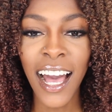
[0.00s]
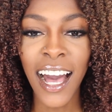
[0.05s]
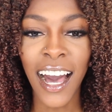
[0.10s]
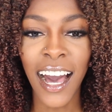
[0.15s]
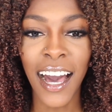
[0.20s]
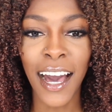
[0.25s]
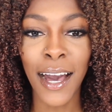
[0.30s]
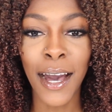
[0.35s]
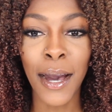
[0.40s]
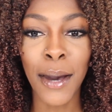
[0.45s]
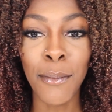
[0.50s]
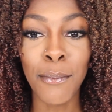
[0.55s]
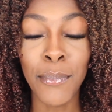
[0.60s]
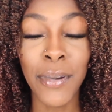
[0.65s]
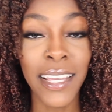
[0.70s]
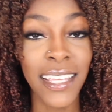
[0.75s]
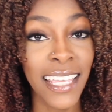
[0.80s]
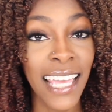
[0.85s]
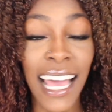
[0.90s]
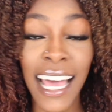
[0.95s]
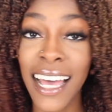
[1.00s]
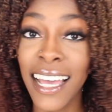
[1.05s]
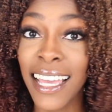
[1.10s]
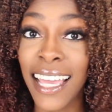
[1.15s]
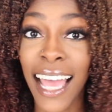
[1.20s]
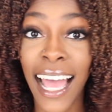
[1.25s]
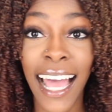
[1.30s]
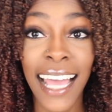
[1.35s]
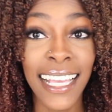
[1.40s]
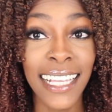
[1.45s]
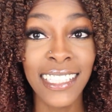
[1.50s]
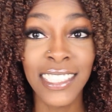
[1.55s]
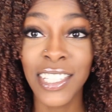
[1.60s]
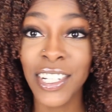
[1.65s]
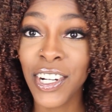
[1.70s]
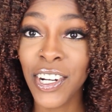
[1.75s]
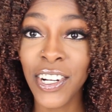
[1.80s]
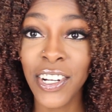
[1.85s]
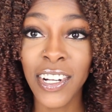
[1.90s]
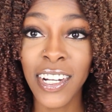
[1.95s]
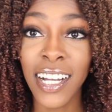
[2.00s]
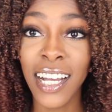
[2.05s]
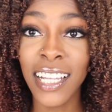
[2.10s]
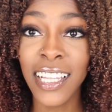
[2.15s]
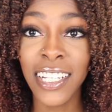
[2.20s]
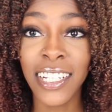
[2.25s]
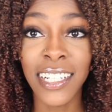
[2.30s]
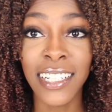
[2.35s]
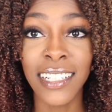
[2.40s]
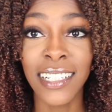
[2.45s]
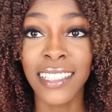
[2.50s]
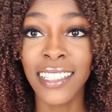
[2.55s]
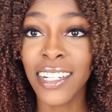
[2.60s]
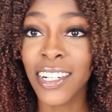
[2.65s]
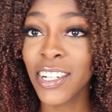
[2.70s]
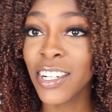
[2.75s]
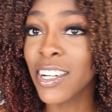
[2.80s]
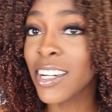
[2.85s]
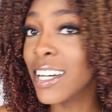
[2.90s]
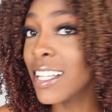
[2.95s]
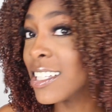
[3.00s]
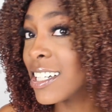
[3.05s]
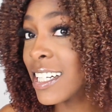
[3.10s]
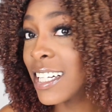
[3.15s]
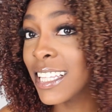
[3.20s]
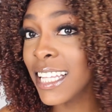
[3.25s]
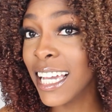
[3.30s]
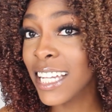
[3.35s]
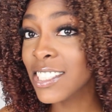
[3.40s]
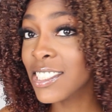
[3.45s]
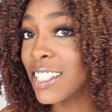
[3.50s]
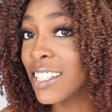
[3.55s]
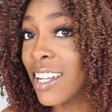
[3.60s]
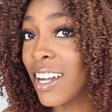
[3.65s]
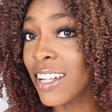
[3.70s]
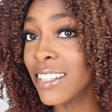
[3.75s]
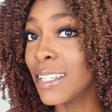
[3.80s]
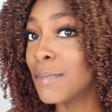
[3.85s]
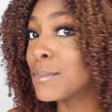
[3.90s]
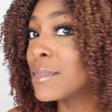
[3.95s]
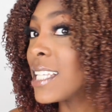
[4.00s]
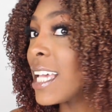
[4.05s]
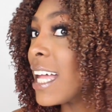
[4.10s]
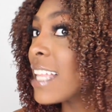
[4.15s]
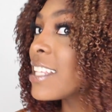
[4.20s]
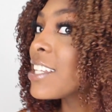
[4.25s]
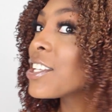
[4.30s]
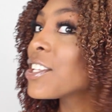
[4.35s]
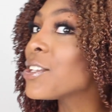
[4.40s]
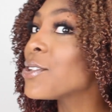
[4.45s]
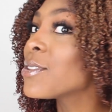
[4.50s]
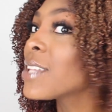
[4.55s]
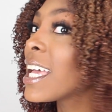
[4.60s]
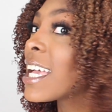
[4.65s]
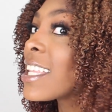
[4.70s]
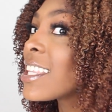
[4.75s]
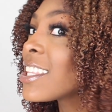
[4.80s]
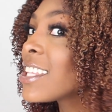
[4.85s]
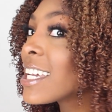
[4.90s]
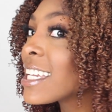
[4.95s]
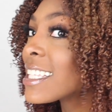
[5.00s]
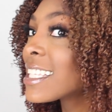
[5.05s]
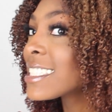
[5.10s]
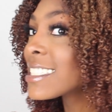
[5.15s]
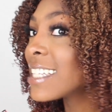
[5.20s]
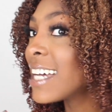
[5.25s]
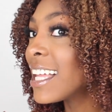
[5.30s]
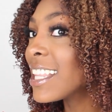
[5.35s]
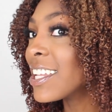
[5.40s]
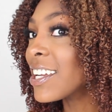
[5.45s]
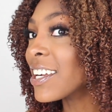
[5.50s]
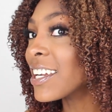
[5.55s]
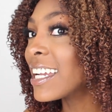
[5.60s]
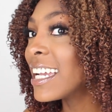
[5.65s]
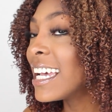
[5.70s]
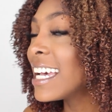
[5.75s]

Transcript: But yeah, it's the curl color collection, y'all. I'm telling you, like, look at this color.